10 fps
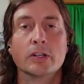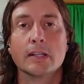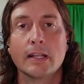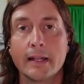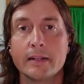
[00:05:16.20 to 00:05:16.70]
took
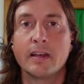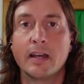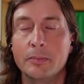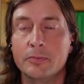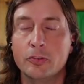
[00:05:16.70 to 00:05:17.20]
a lot of
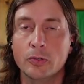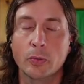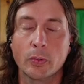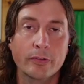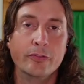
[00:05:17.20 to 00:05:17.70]
time
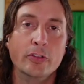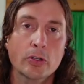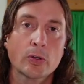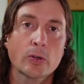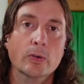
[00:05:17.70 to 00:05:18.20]
to
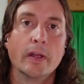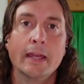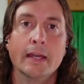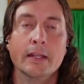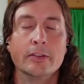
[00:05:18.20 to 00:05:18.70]
review
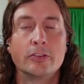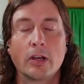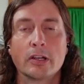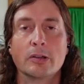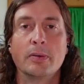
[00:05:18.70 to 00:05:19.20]
and
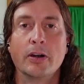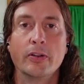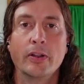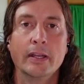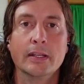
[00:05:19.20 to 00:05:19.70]
talk
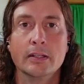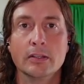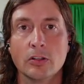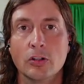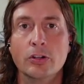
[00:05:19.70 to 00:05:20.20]
about
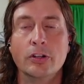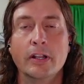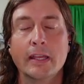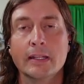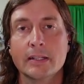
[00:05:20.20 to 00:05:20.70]
and
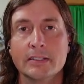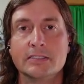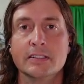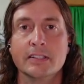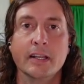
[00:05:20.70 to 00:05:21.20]
learn and
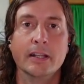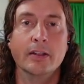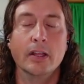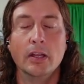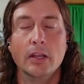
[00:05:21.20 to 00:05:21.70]
listen
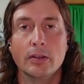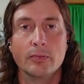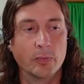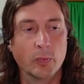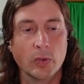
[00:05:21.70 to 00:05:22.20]
and
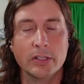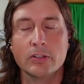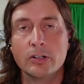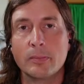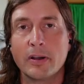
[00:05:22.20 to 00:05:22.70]

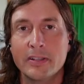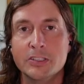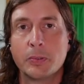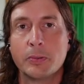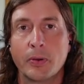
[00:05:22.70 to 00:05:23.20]
really learn about
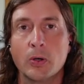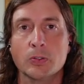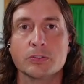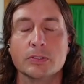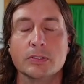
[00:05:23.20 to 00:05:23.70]
each
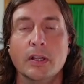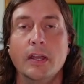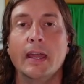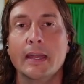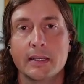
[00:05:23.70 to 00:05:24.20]
proposal
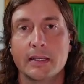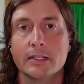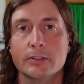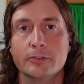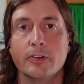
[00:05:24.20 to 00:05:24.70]
and
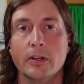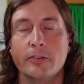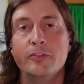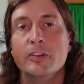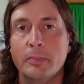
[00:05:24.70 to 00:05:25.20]
give
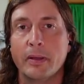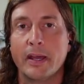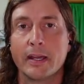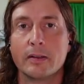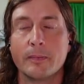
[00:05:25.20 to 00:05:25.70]

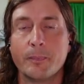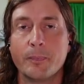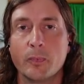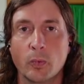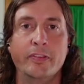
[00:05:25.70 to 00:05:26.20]
feedback
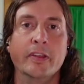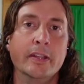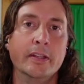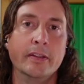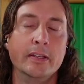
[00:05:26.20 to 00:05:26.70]

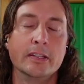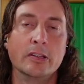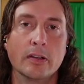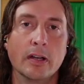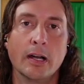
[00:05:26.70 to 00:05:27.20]
within the